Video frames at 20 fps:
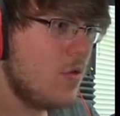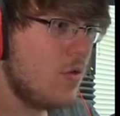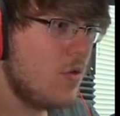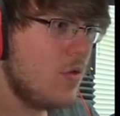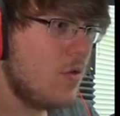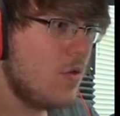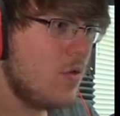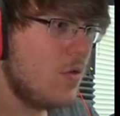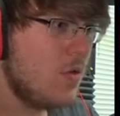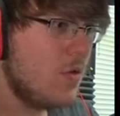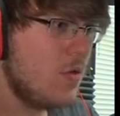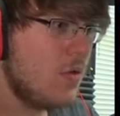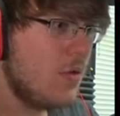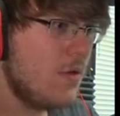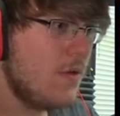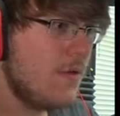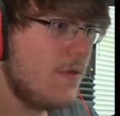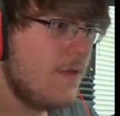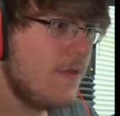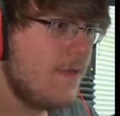
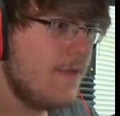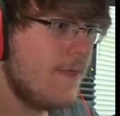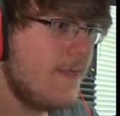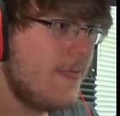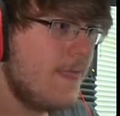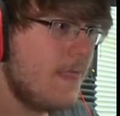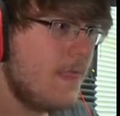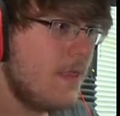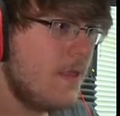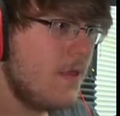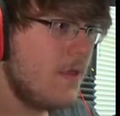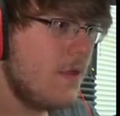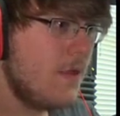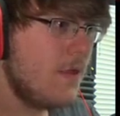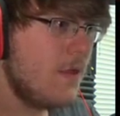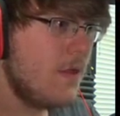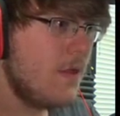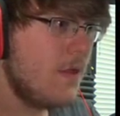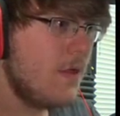Nobody speaks.